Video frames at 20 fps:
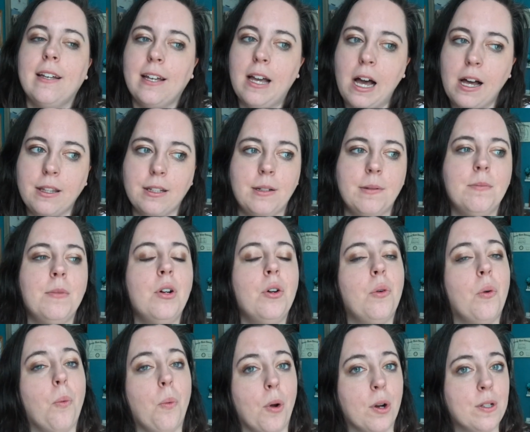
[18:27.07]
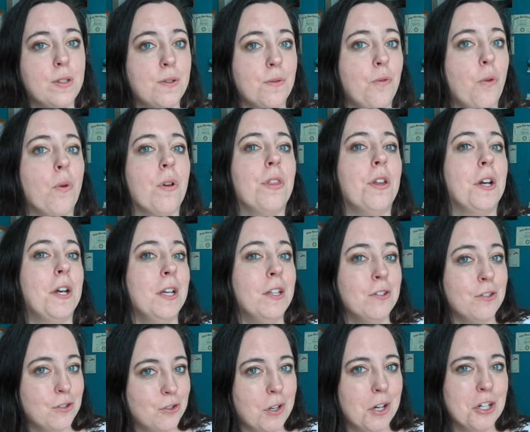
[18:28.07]
Cullum works for the
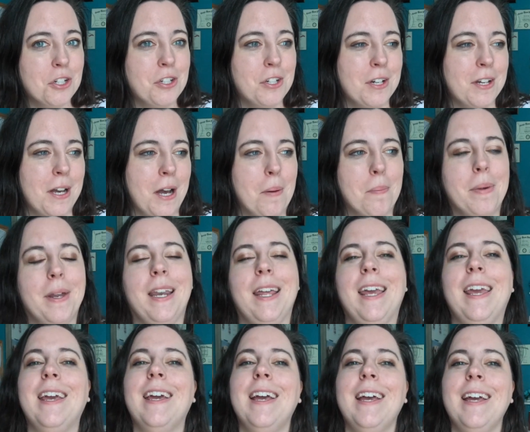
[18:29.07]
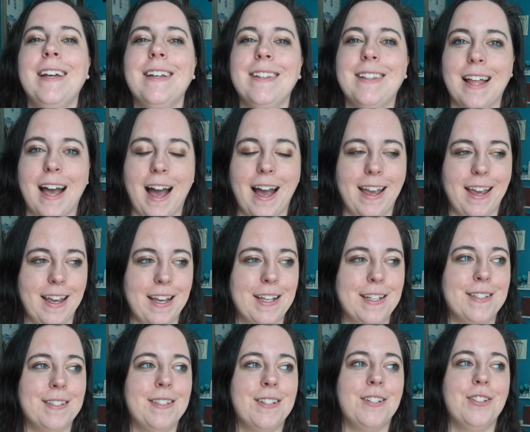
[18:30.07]
construction company that
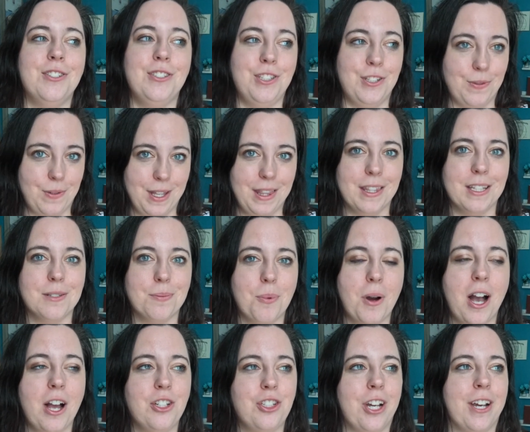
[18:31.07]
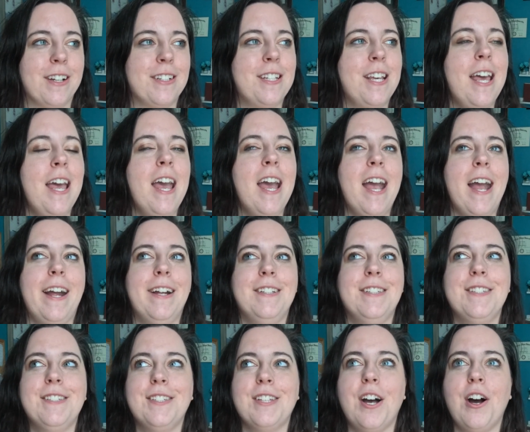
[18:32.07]
is doing this project.
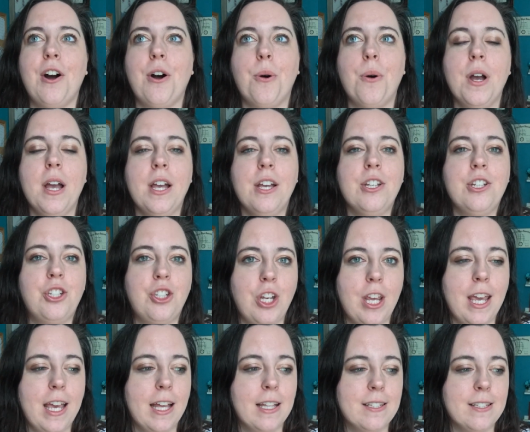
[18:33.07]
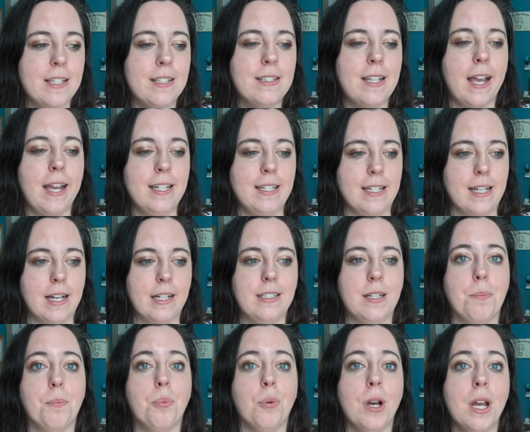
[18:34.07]
And so she gets this idea
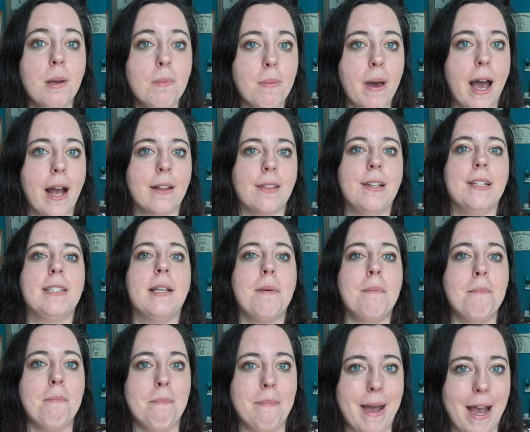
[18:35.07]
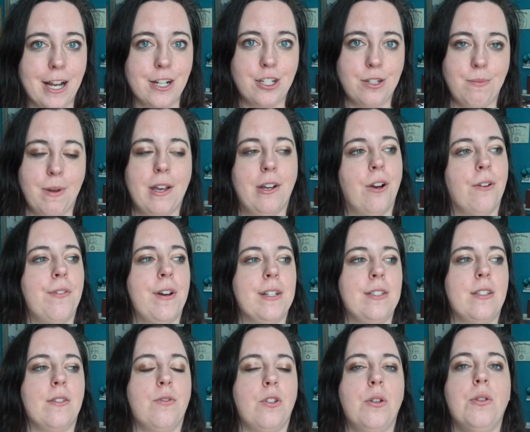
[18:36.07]
to bring back this matchmaker
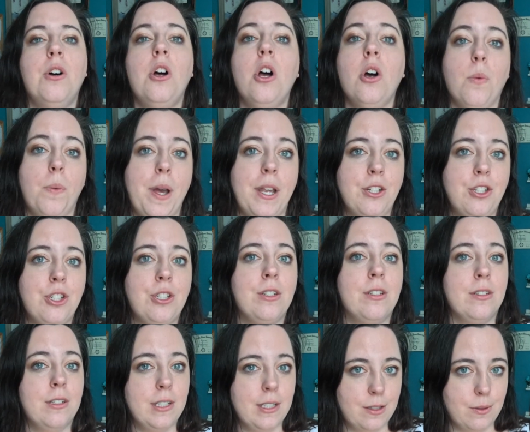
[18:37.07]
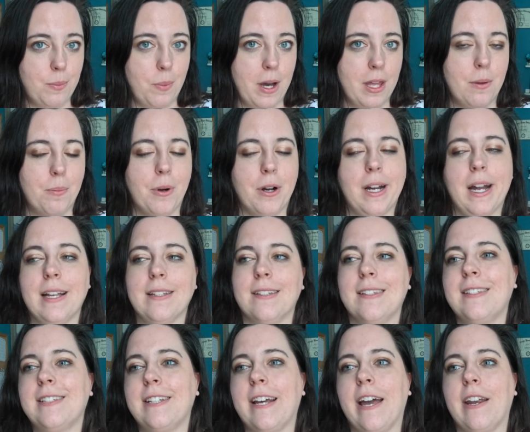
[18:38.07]
festival, which is why the book has
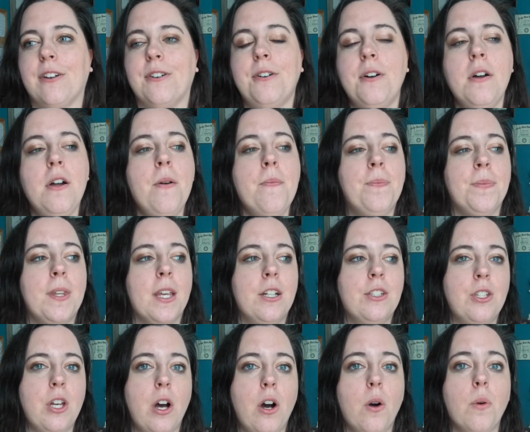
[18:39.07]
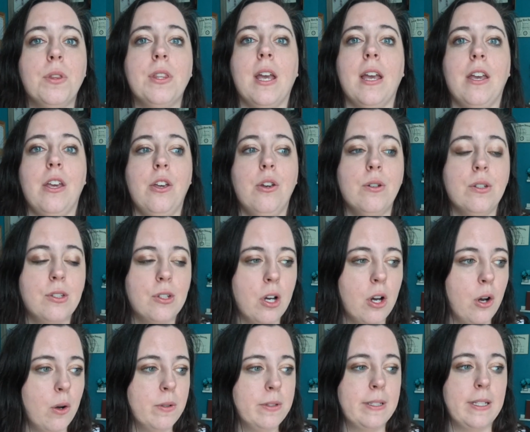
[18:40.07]
its title, so they used
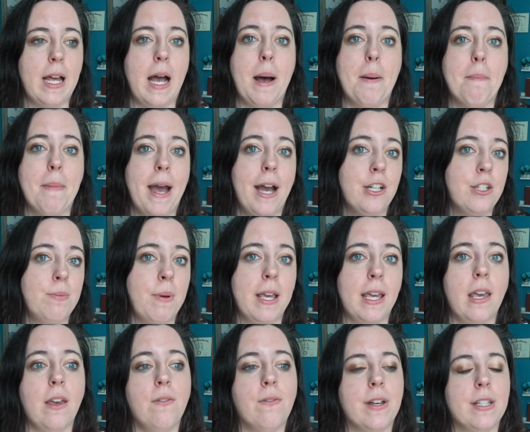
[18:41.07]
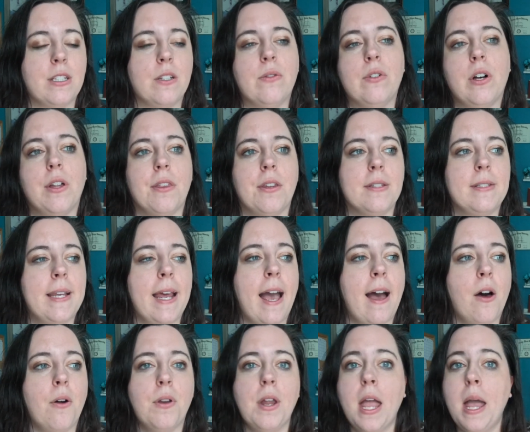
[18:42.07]
to host a matchmaking festival in this
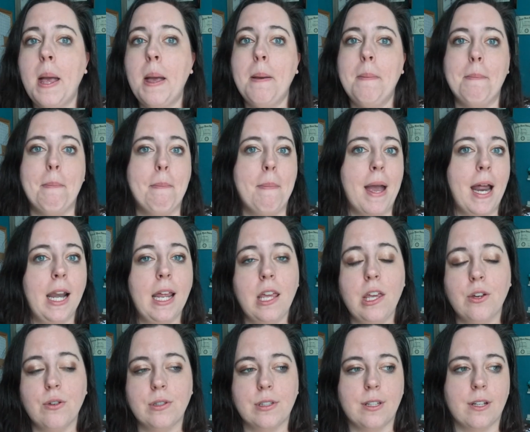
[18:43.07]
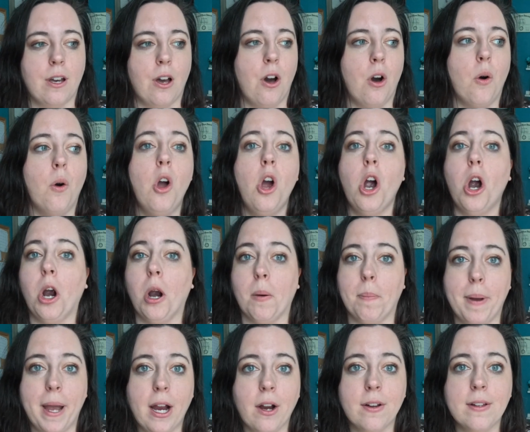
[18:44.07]
town many years ago. Her
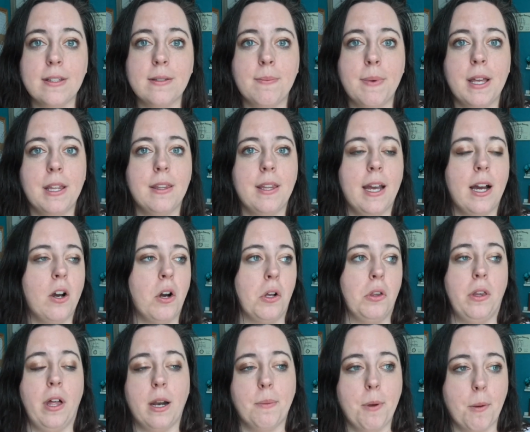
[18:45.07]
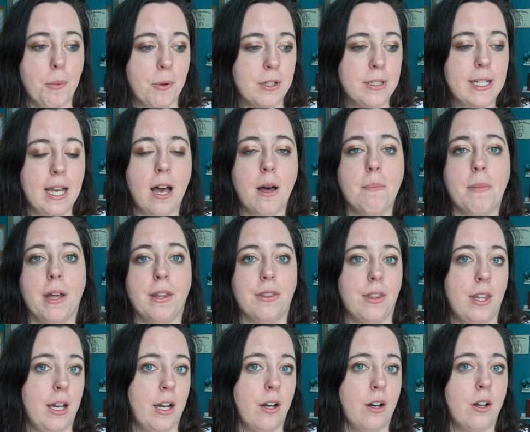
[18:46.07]
parents met there, a lot of people in town
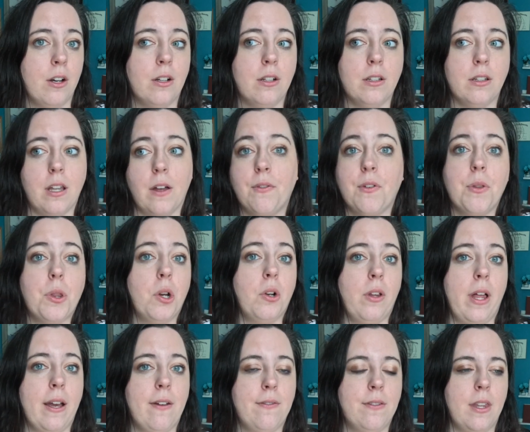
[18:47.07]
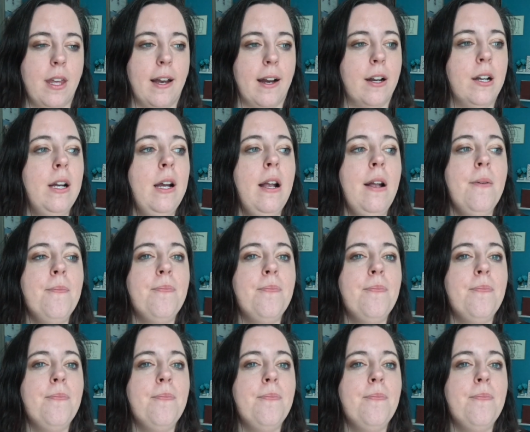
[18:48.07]
met there, love of their life there.